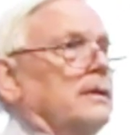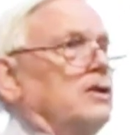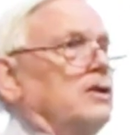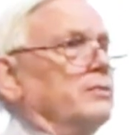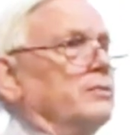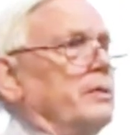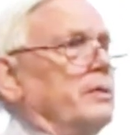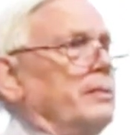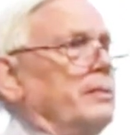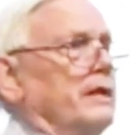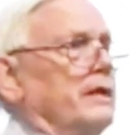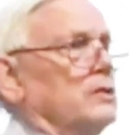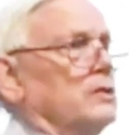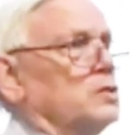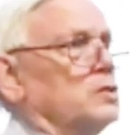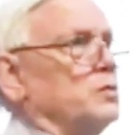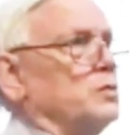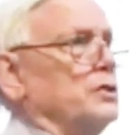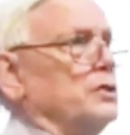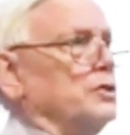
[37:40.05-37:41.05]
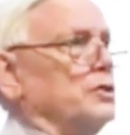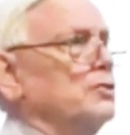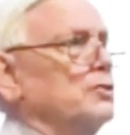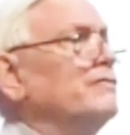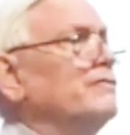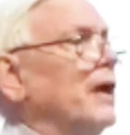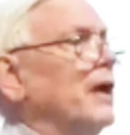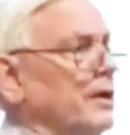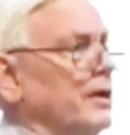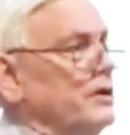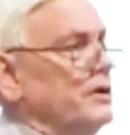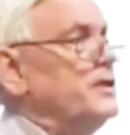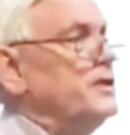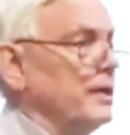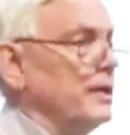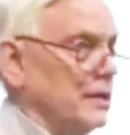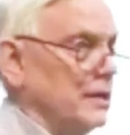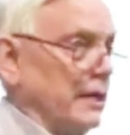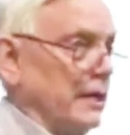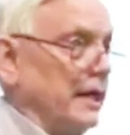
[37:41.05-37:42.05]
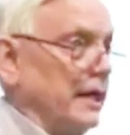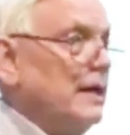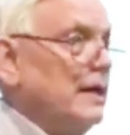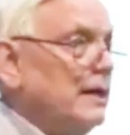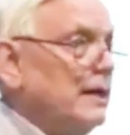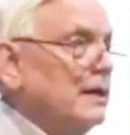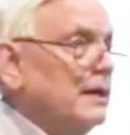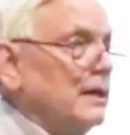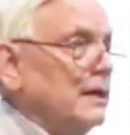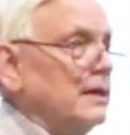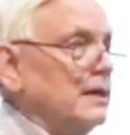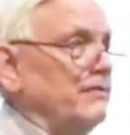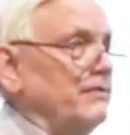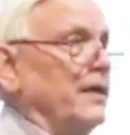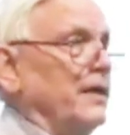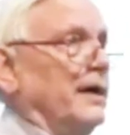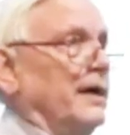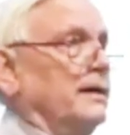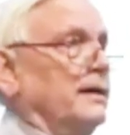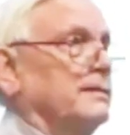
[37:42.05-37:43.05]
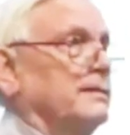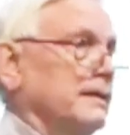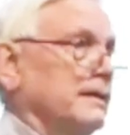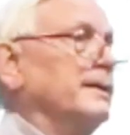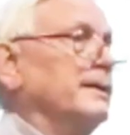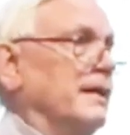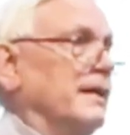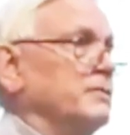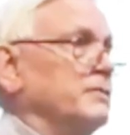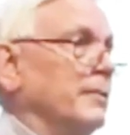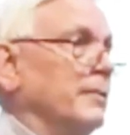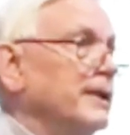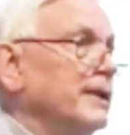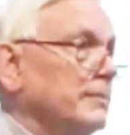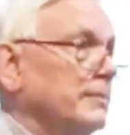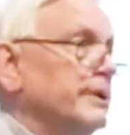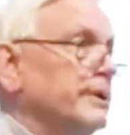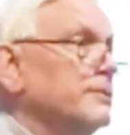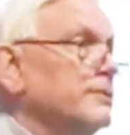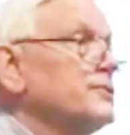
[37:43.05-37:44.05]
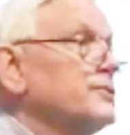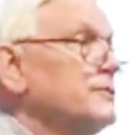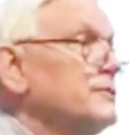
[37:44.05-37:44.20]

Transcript: human beings would do voluntarily if they didn't have to pay the bills.